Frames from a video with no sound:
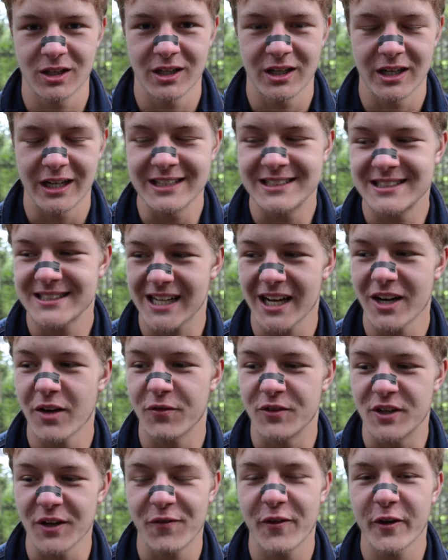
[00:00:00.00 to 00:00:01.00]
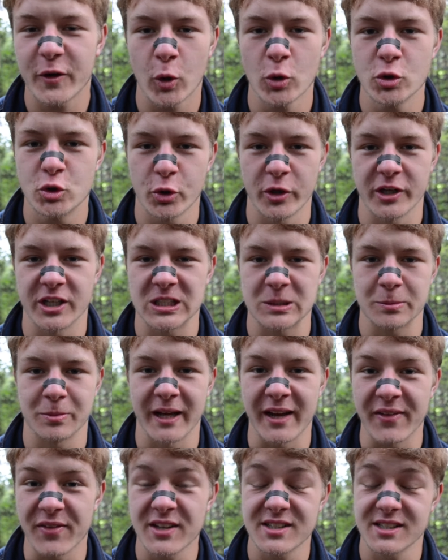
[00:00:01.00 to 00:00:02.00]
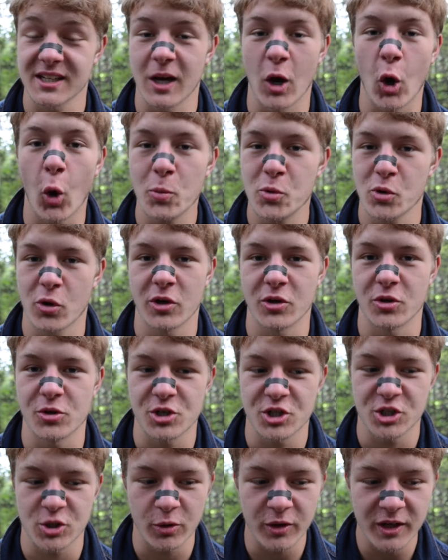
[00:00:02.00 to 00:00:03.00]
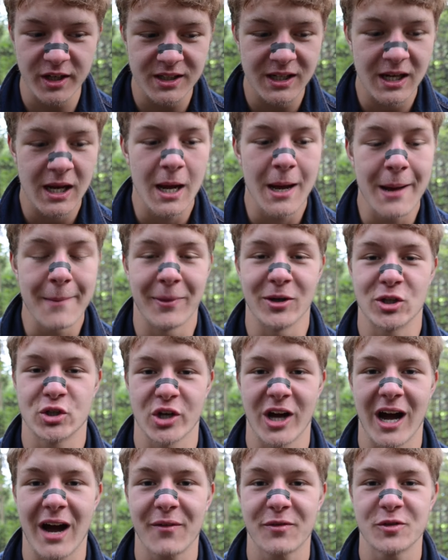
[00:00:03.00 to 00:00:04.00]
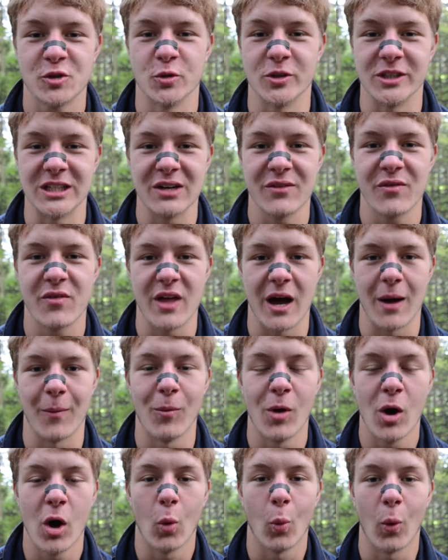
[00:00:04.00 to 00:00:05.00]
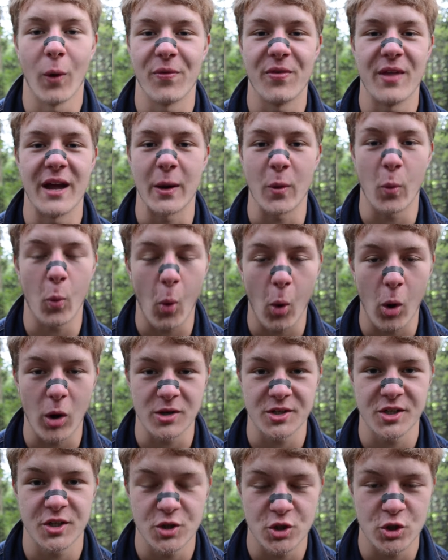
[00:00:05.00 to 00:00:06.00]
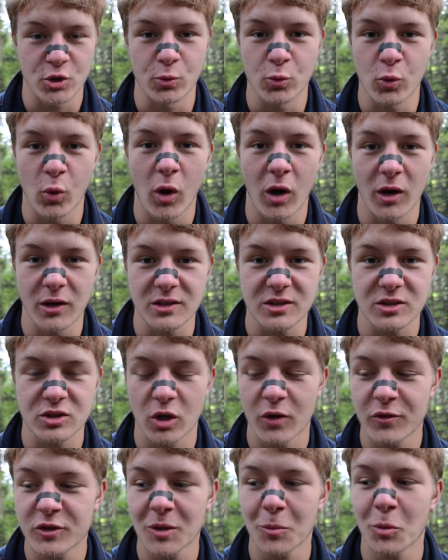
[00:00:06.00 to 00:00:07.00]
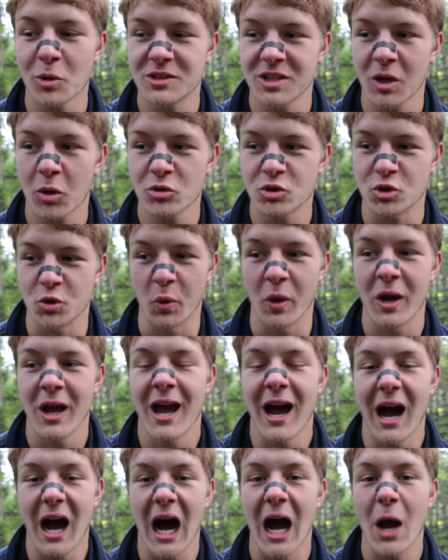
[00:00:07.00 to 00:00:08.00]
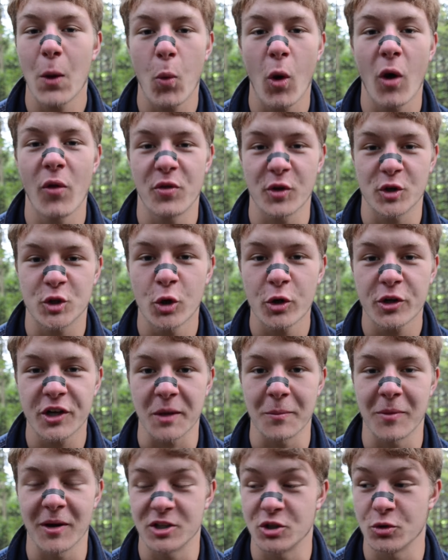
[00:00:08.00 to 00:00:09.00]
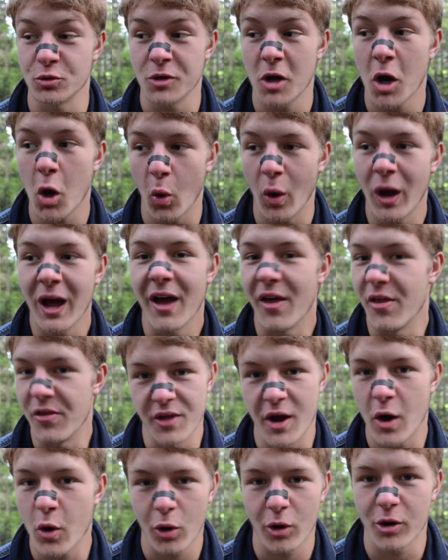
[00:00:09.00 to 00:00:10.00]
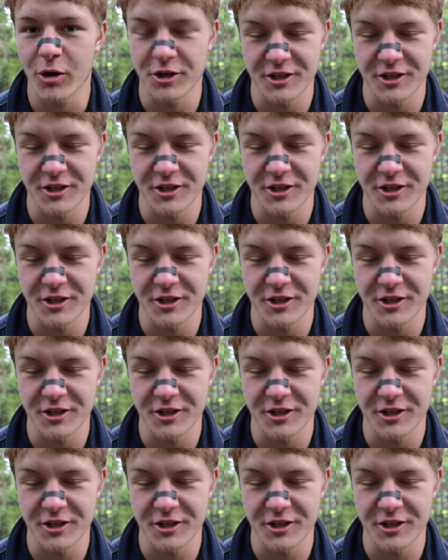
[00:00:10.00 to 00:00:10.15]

It's kind of difficult to explain this, and I hope you understood it, but you have to give them what they want to want. So if someone tells you, I want the cookie, but you know they're on a